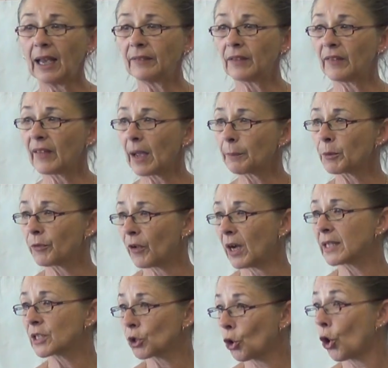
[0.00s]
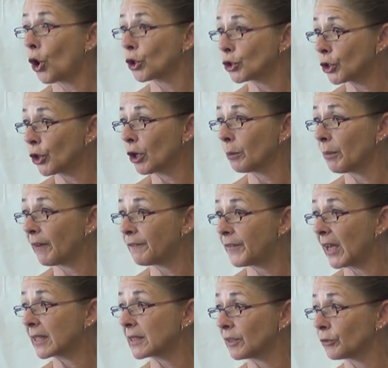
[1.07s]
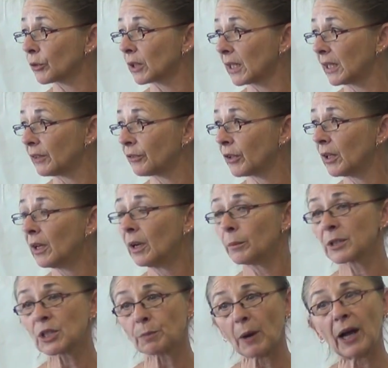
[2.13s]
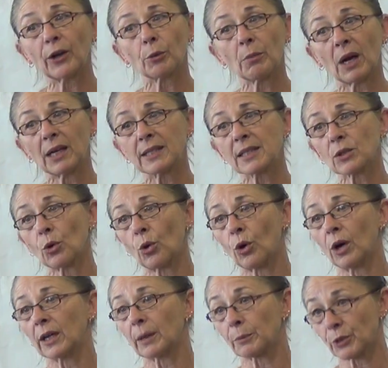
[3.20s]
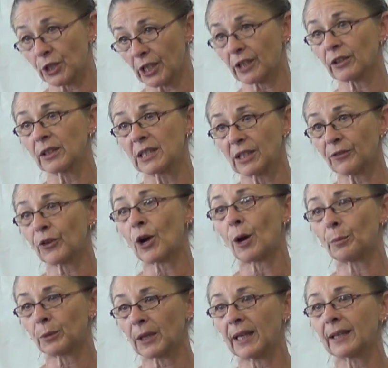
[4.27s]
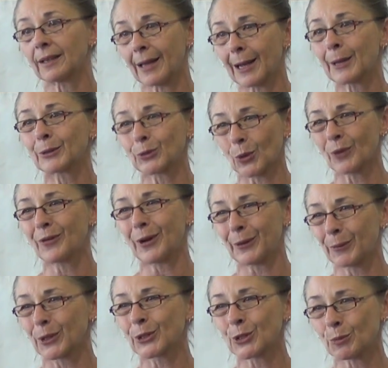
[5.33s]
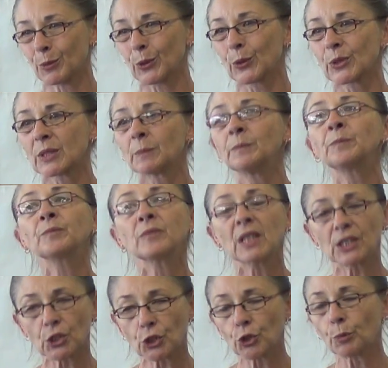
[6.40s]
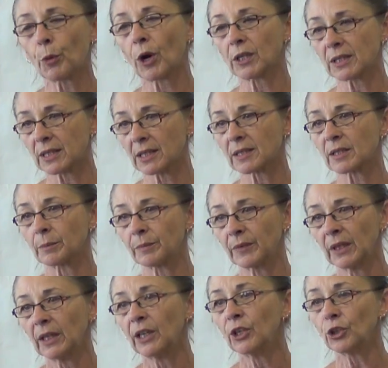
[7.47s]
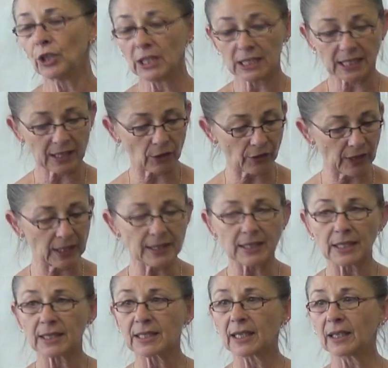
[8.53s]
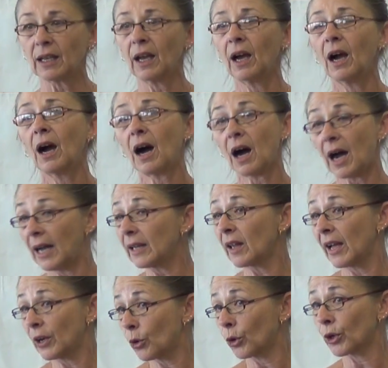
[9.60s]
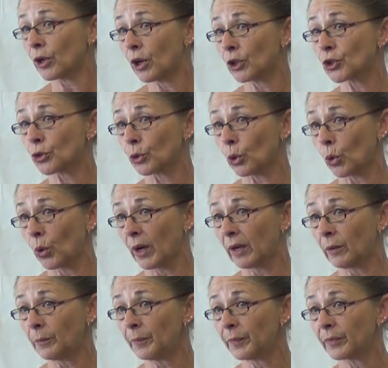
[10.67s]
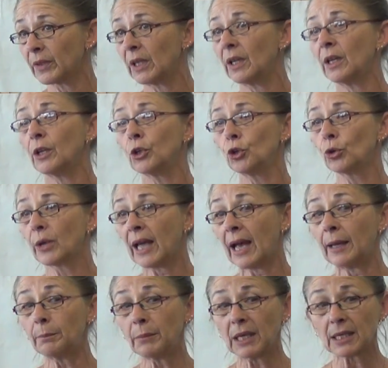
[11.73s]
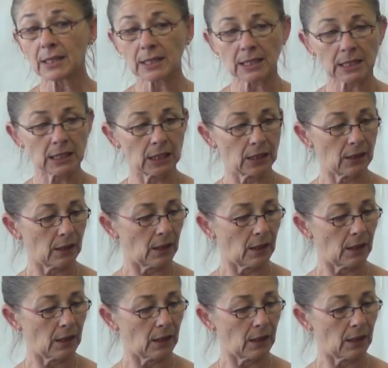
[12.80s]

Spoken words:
and then that provides long-term effective relief. With spider mites on a particularly difficult plant like the dwarf Alberta spruce, it's a two-part system. You need to kill the existing. I like horticultural oil. You can mix